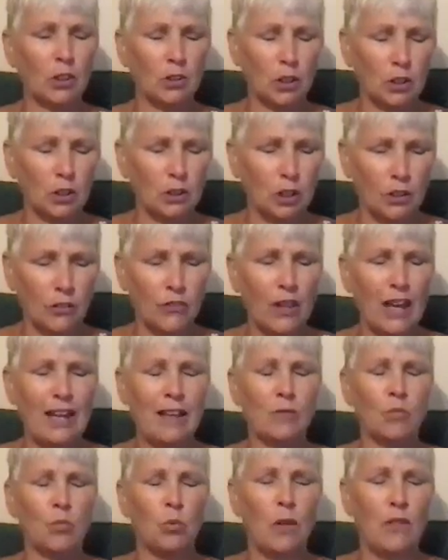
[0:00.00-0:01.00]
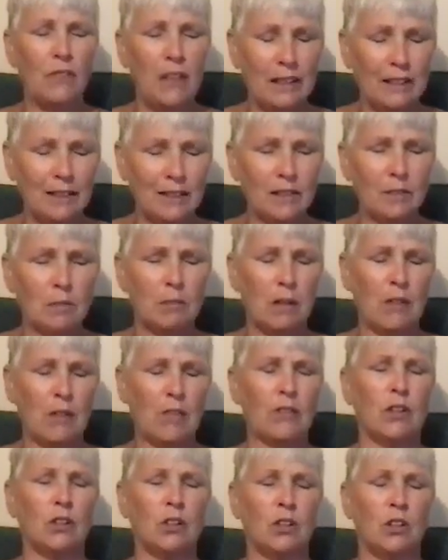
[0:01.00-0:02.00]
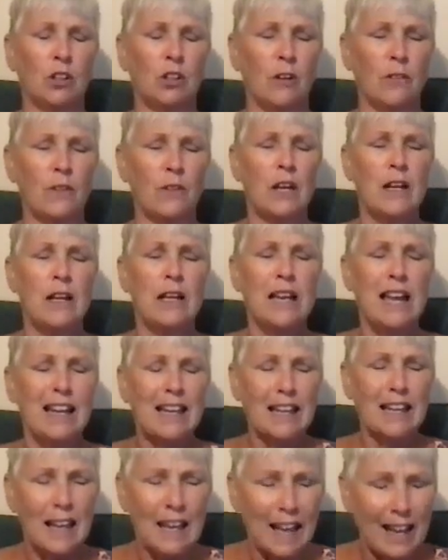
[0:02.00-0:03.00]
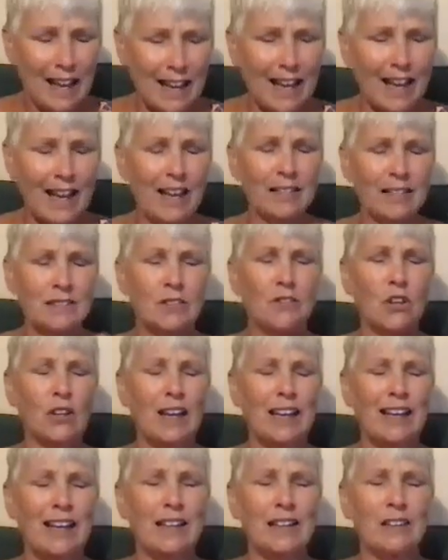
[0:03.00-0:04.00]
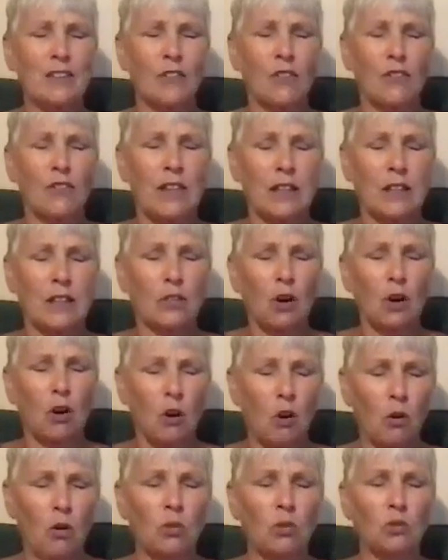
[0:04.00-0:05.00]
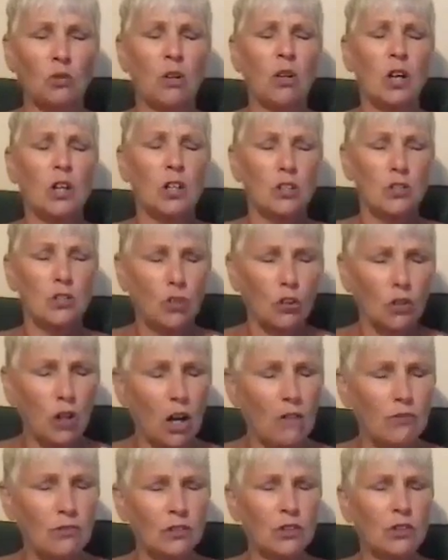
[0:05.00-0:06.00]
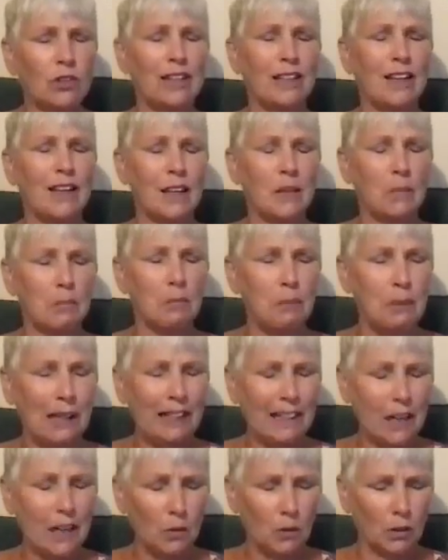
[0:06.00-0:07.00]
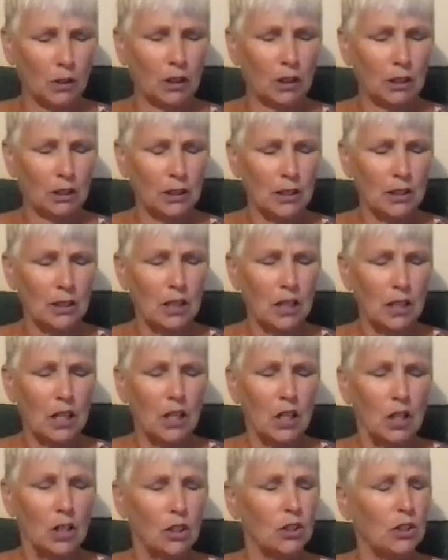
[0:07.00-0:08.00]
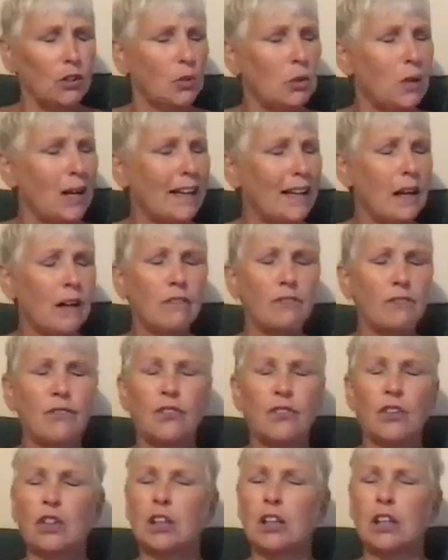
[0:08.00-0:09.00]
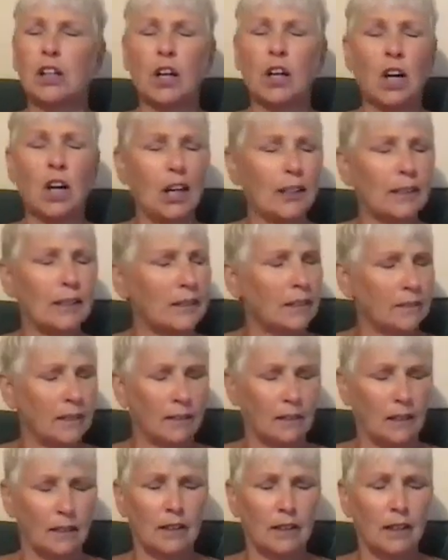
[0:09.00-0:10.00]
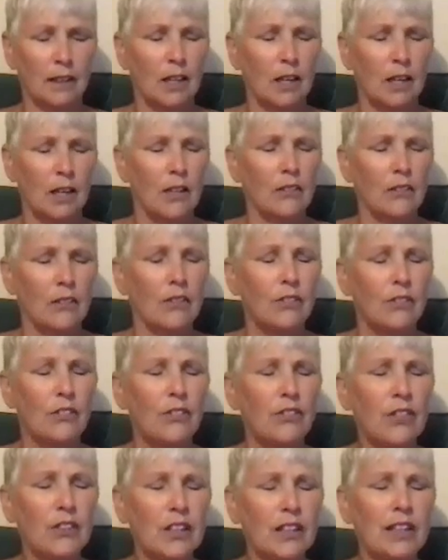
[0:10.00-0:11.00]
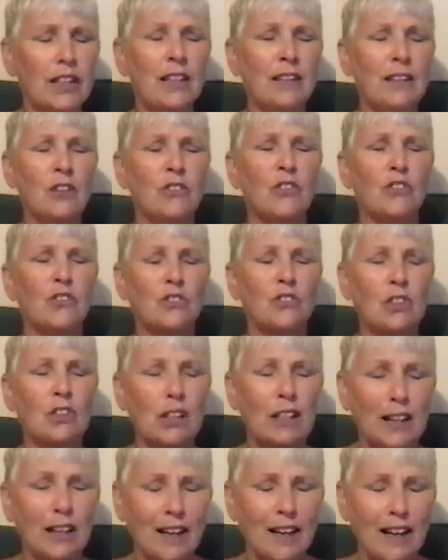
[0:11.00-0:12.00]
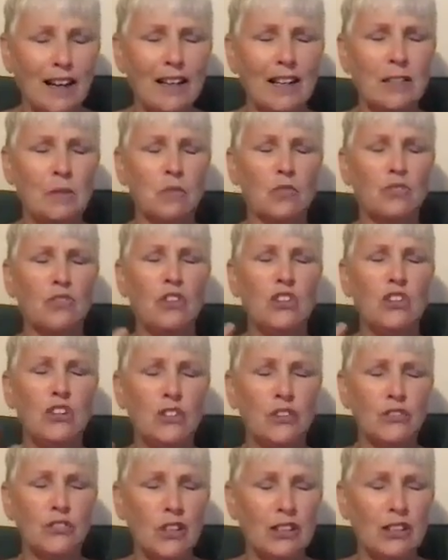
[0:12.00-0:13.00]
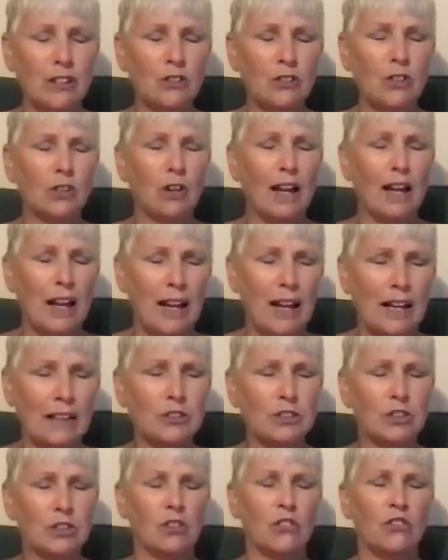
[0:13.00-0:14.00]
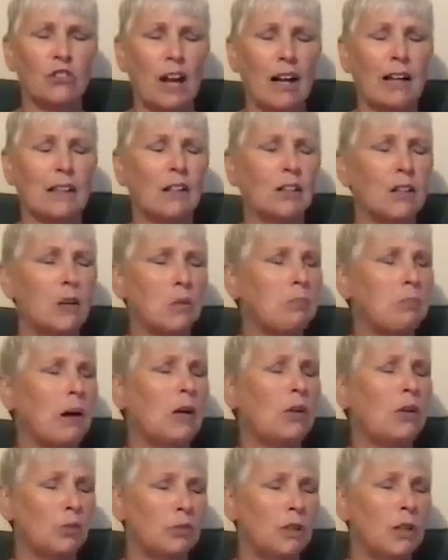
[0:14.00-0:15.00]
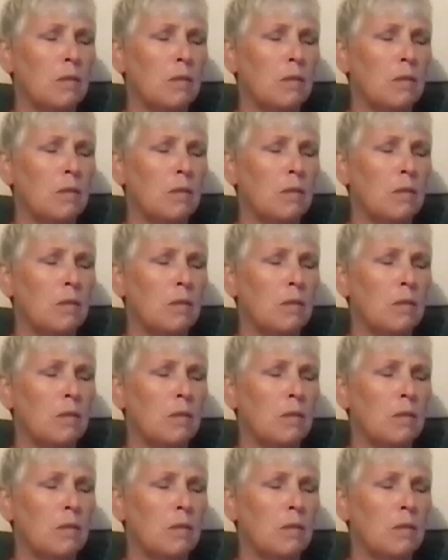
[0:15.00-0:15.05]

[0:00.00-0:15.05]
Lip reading: Earth and within Mother Earth has their own sovereignty and power. You have forgotten. These times, these interactions are about